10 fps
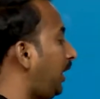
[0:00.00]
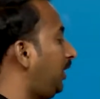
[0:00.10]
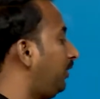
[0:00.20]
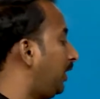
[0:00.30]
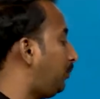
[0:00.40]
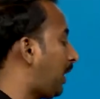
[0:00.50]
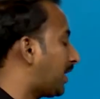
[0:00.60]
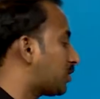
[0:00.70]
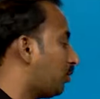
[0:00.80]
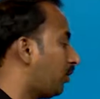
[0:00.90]
In that
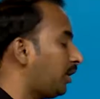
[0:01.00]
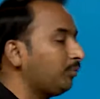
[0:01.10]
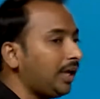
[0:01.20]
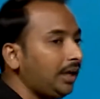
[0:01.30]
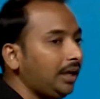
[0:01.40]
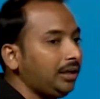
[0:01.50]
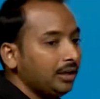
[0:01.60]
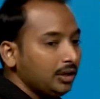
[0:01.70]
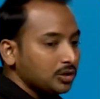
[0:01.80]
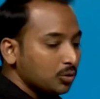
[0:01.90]
Planck's quantum theory,
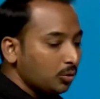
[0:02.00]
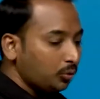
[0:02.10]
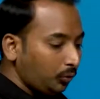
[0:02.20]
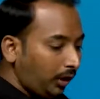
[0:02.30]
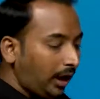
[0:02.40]
so